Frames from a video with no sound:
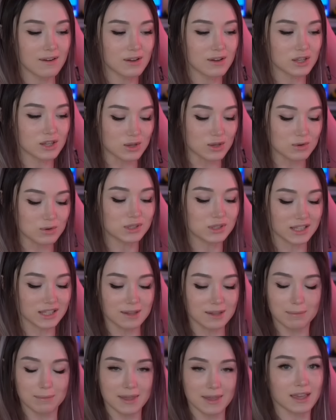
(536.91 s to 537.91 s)
usually
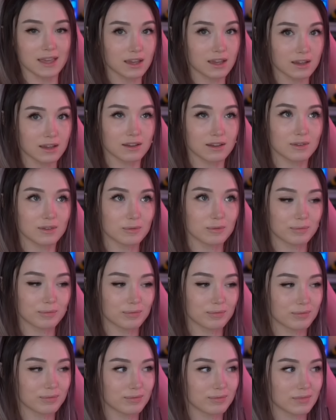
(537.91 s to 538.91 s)
make
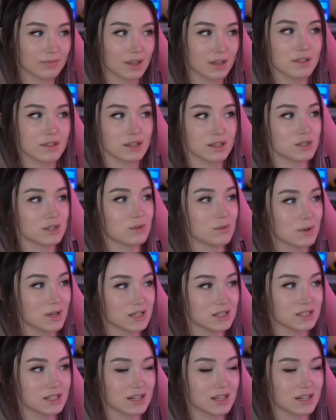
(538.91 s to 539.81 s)
a situation.